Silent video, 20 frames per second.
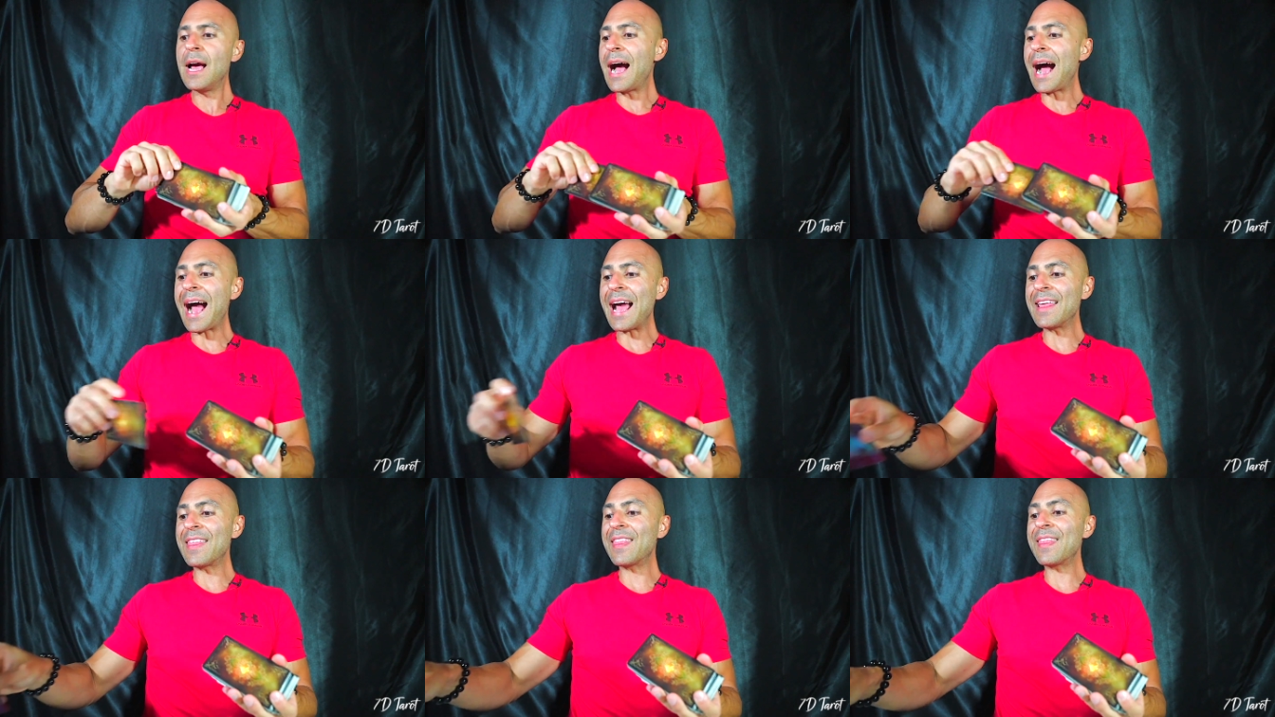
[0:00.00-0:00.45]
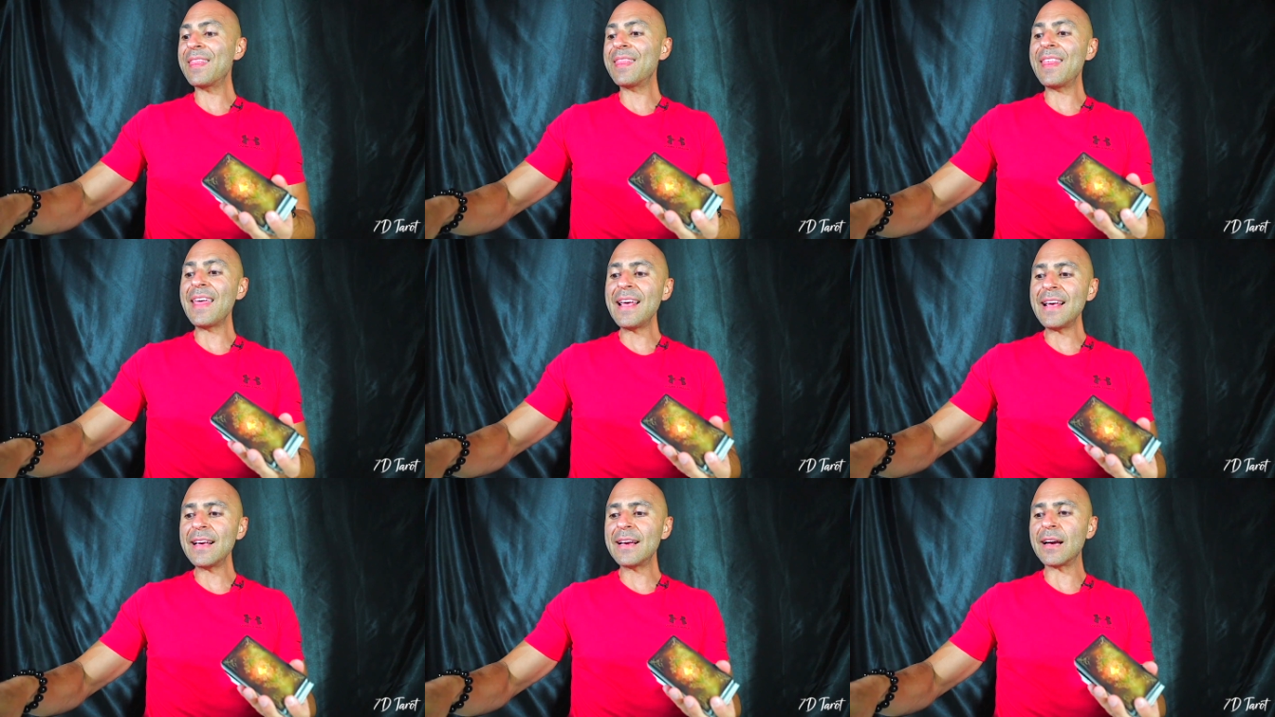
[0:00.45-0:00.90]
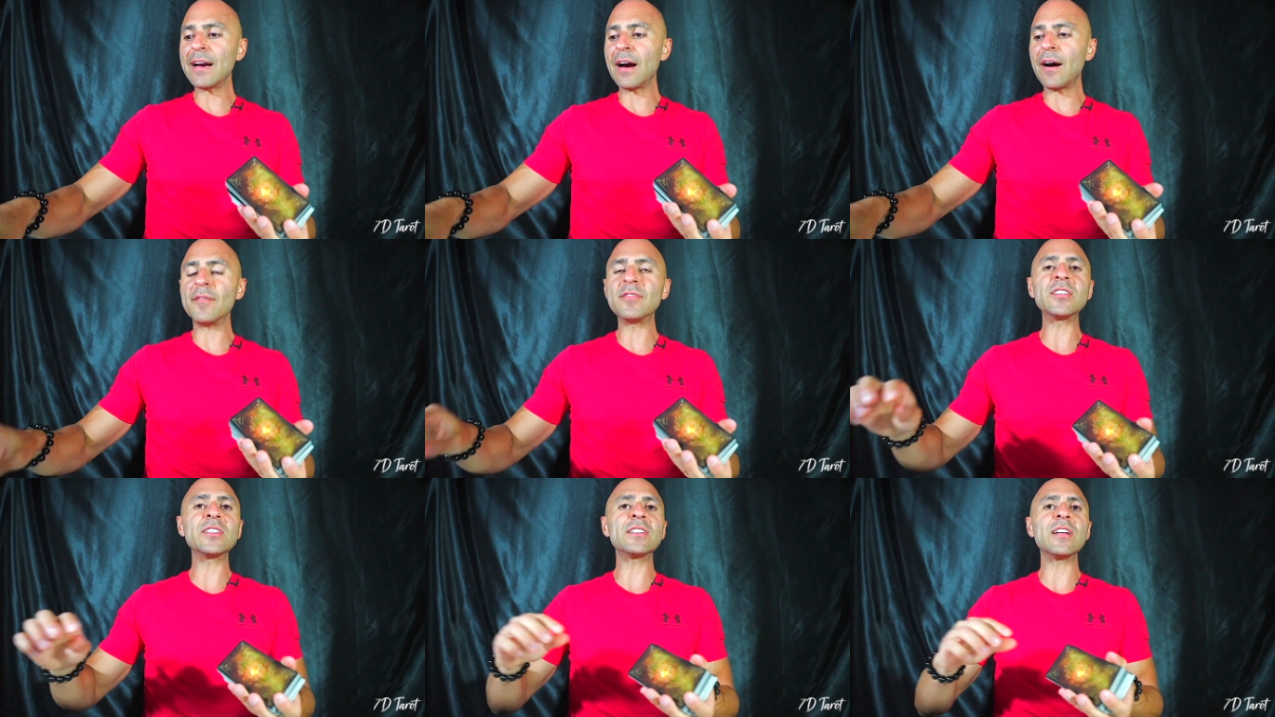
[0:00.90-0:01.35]
I think
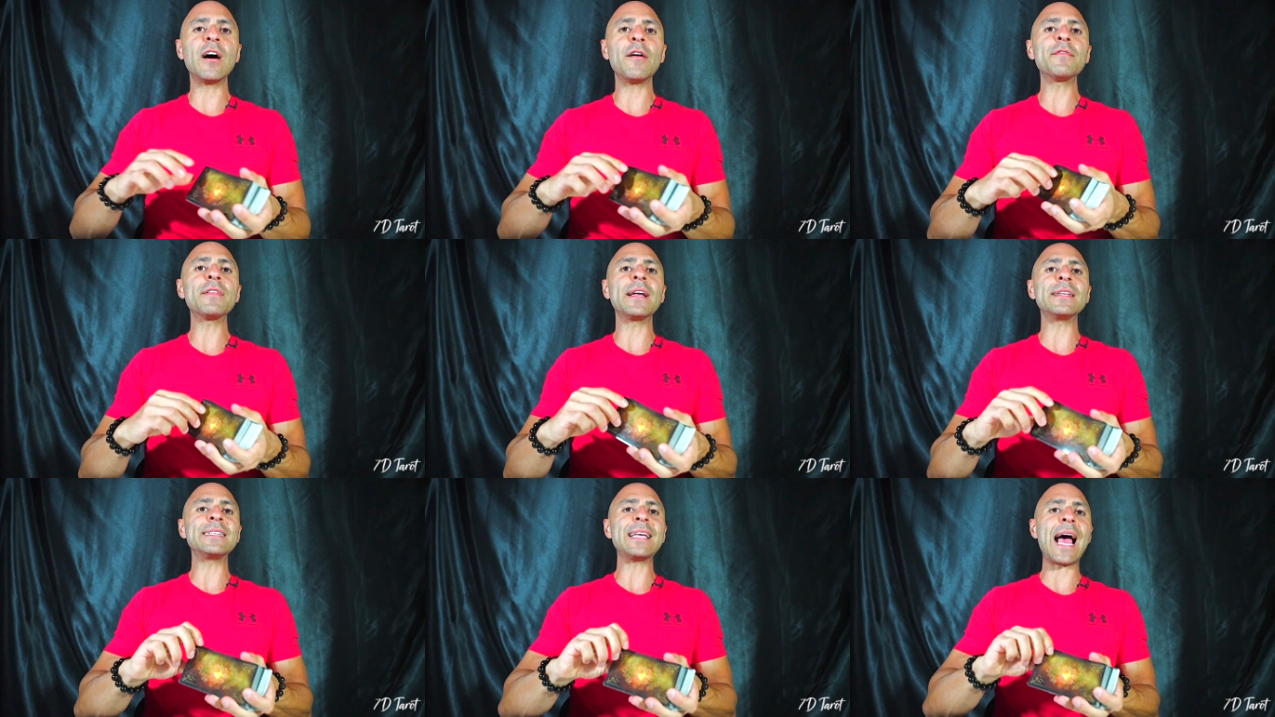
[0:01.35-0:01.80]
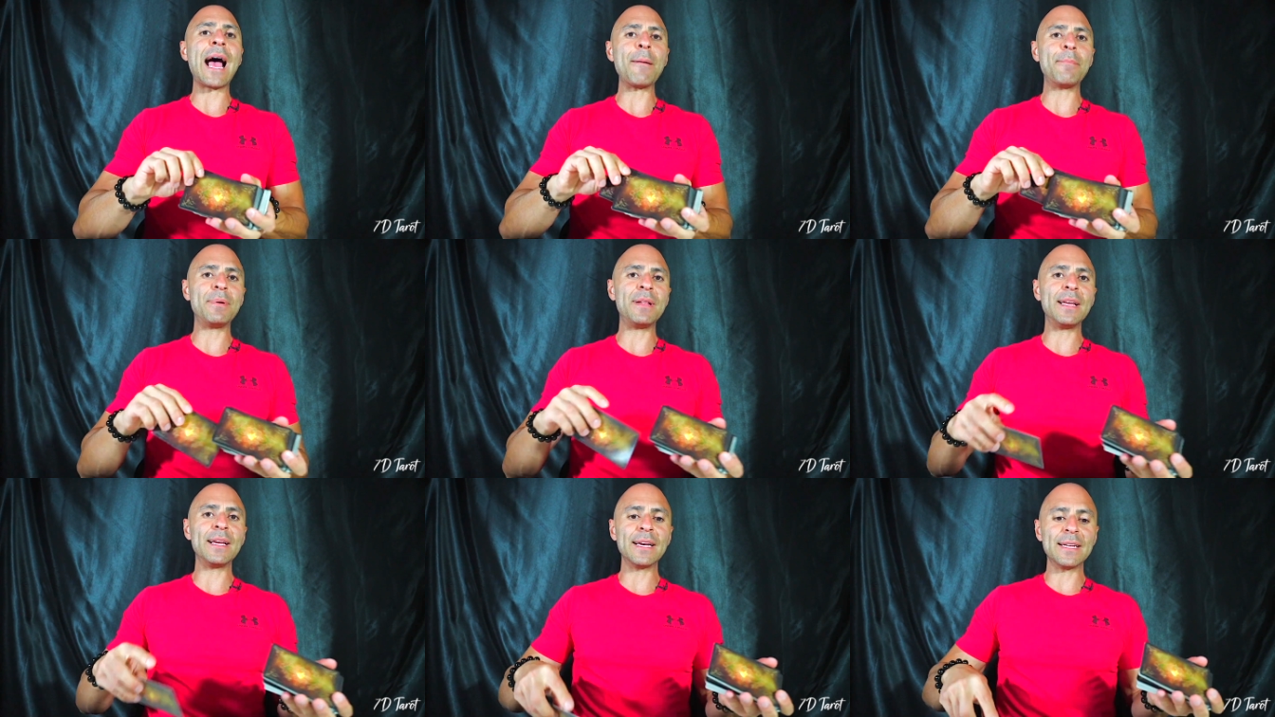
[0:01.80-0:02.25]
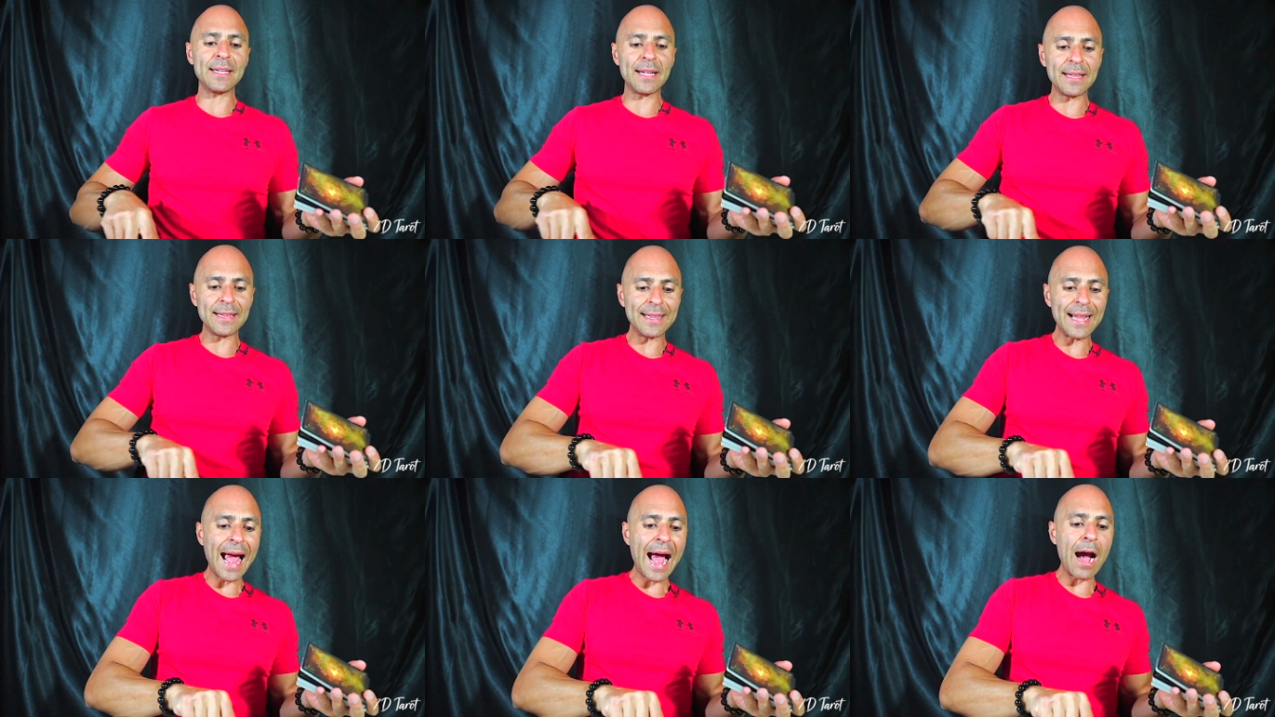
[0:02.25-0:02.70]
of stuff that's happening in the
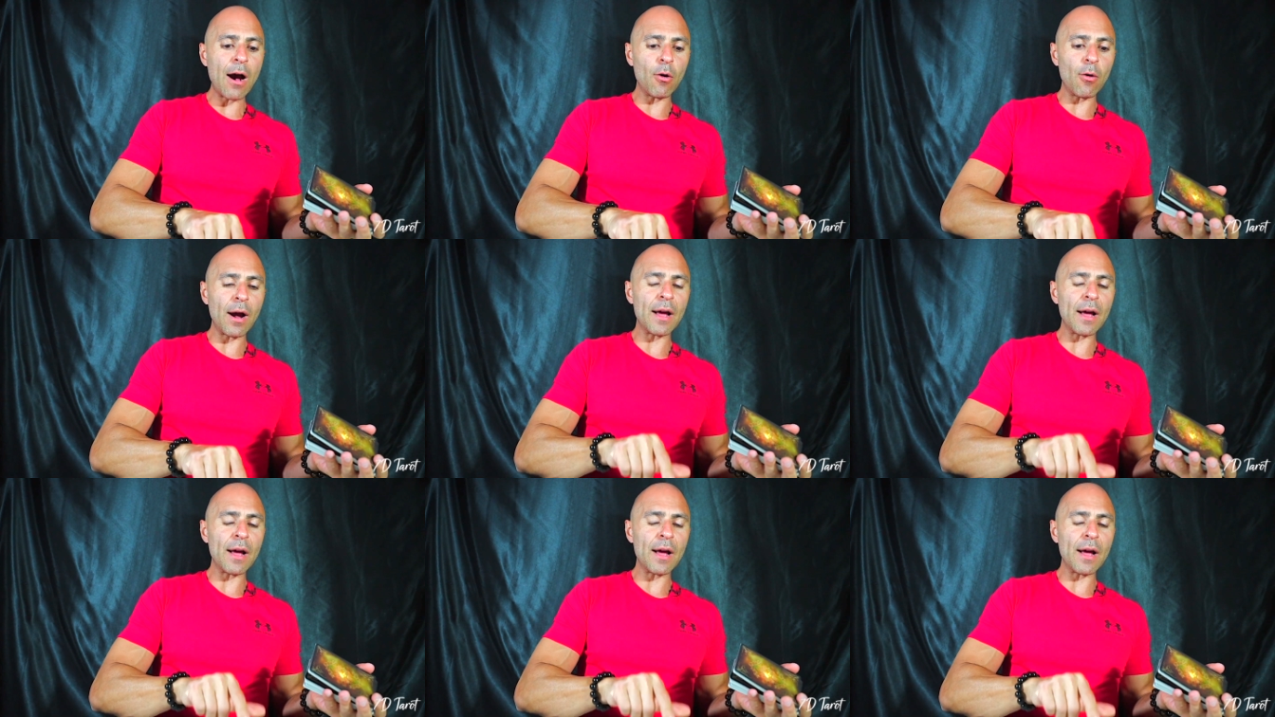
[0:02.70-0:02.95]
now.